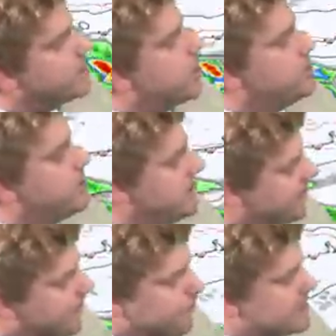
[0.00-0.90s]
coast,
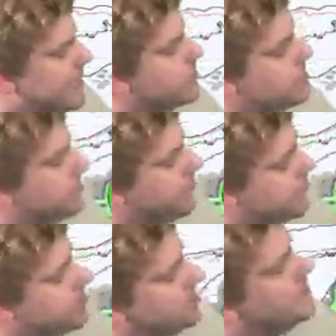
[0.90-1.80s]
potentially
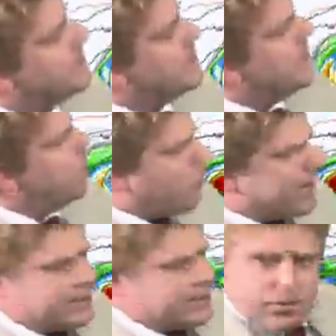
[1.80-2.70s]
for some
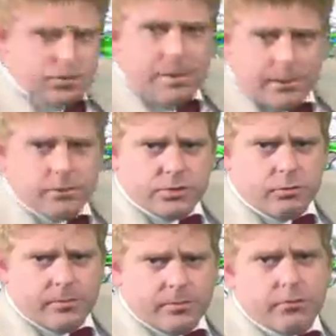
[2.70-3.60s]
winds, tropical
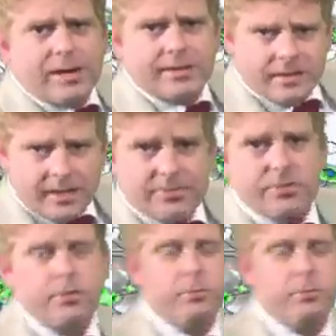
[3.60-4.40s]
storm strength enough to